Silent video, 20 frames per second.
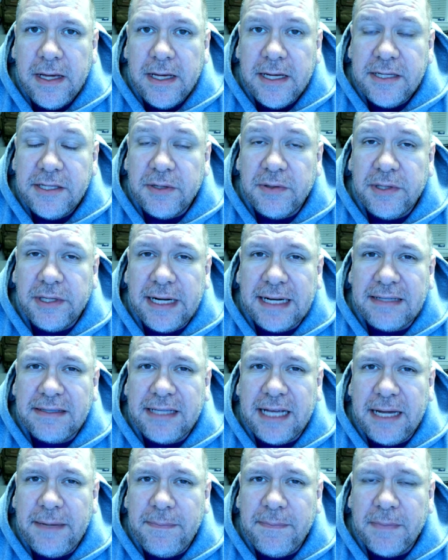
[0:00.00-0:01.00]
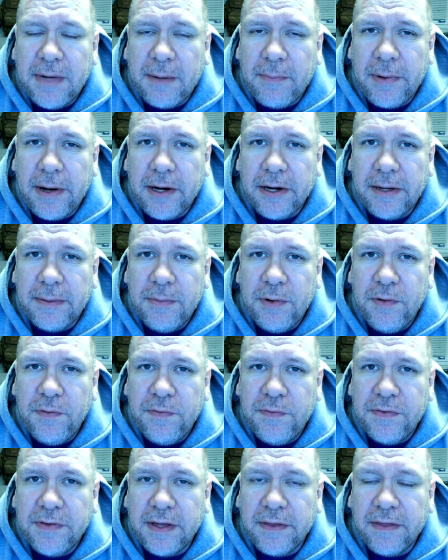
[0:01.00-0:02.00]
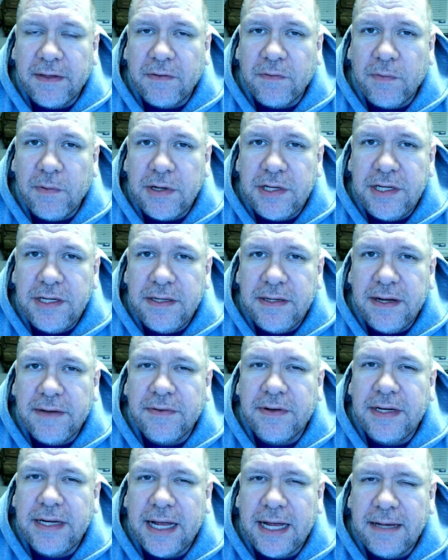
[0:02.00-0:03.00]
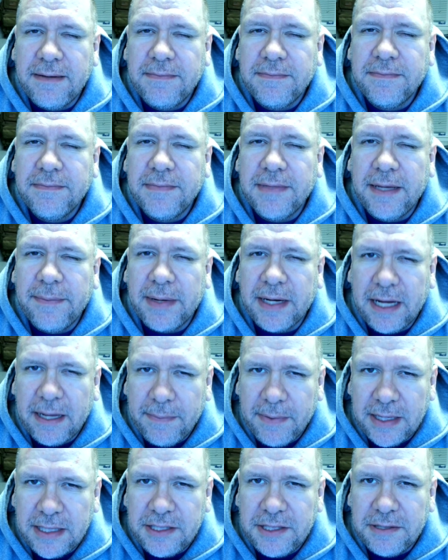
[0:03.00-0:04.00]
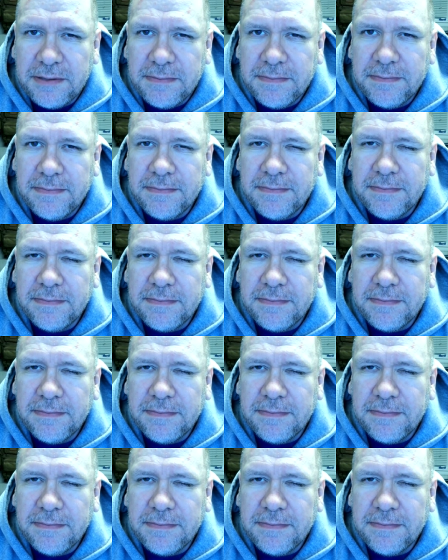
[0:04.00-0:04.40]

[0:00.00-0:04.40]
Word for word: So until next time, I'm Randall M. Rueff. Thanks for watching. Have a good day, and may God bless you.